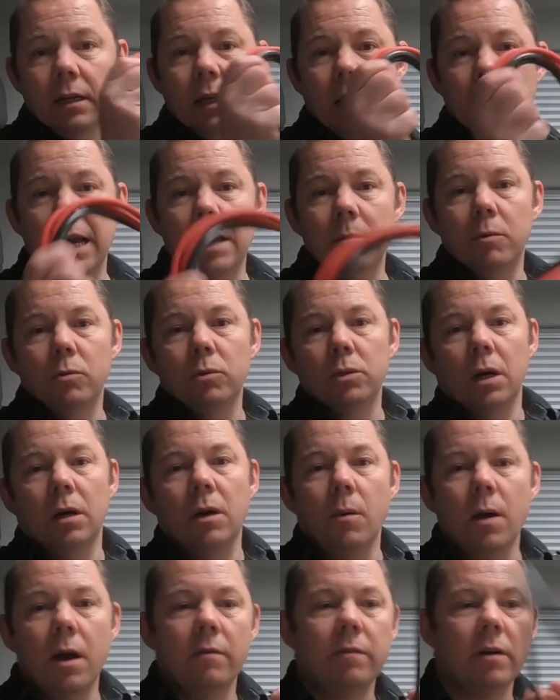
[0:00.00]
the cables I'll
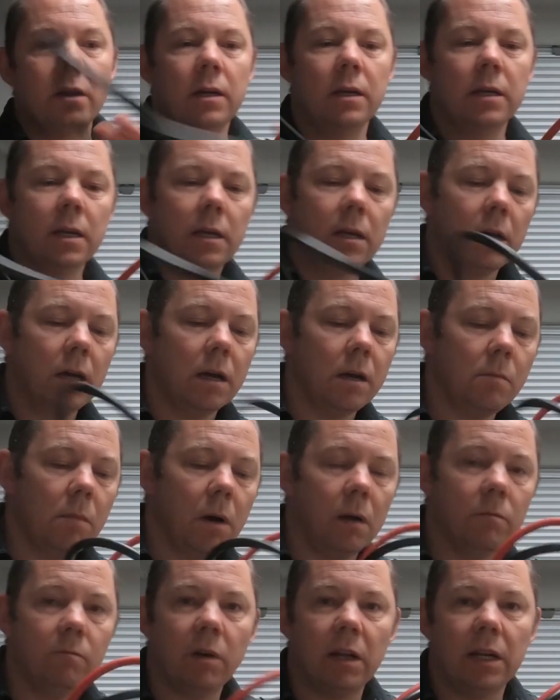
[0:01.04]
go over.
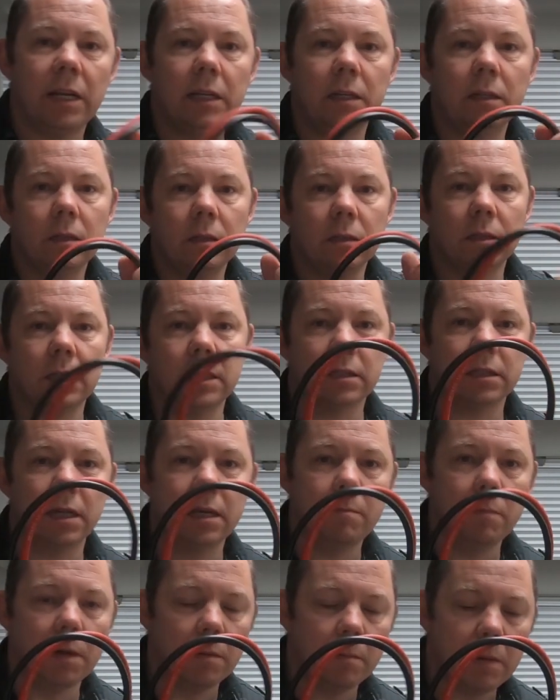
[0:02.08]
I'm running
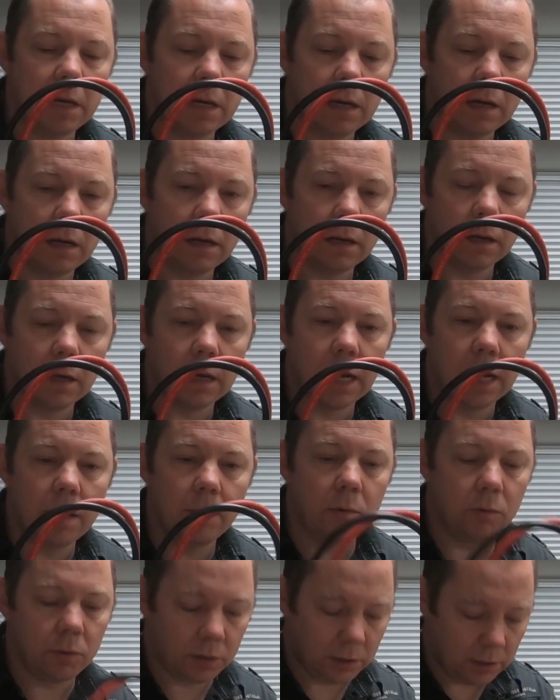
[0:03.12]
16mm
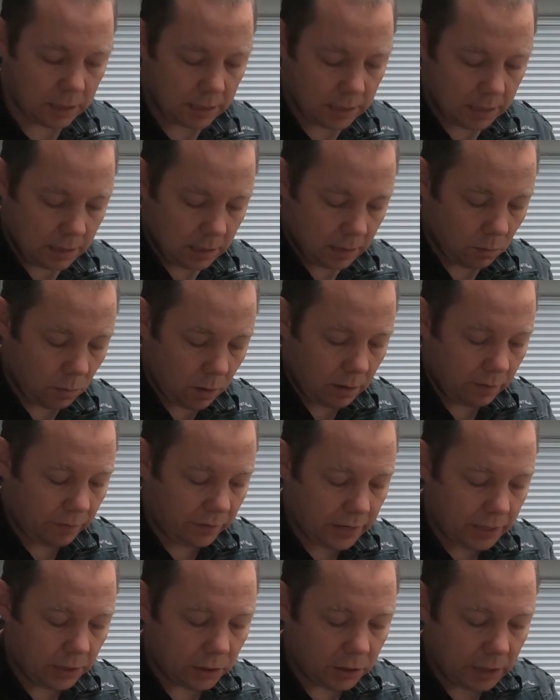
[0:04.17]
cables. One of
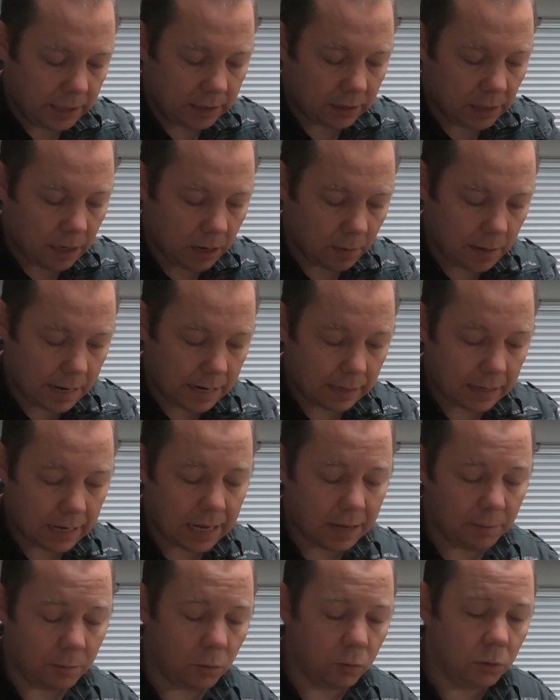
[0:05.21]
the things you need to know about the
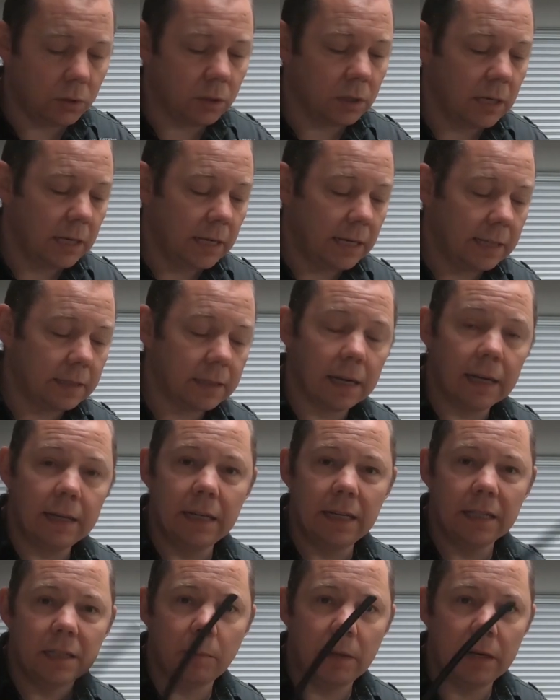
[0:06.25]
cables is that they
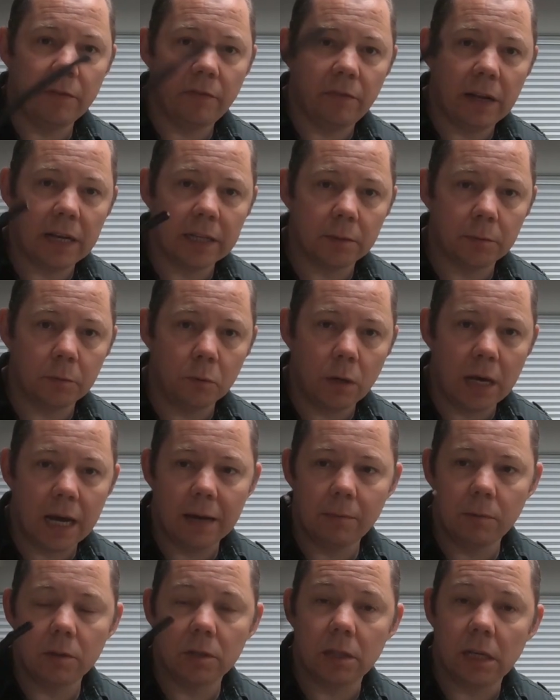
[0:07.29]
need to be the flexible
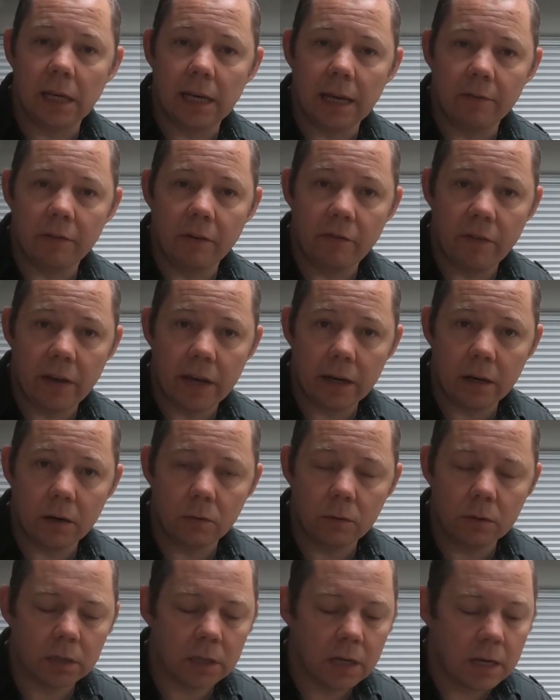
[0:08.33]
cables that you get for
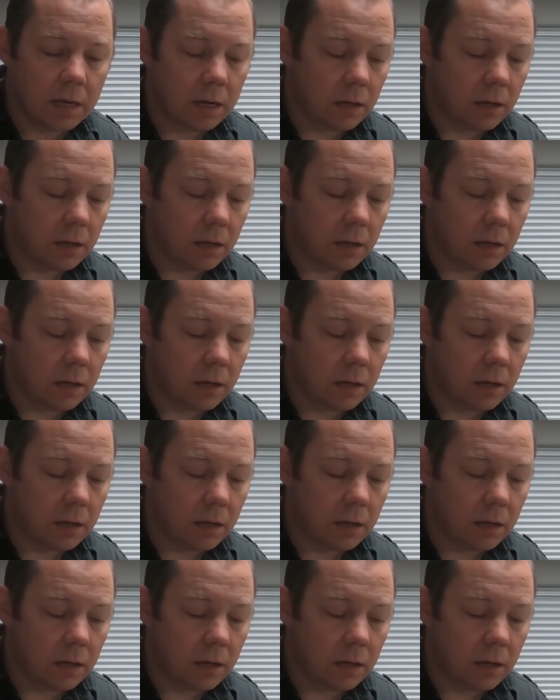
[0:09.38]
vehicles,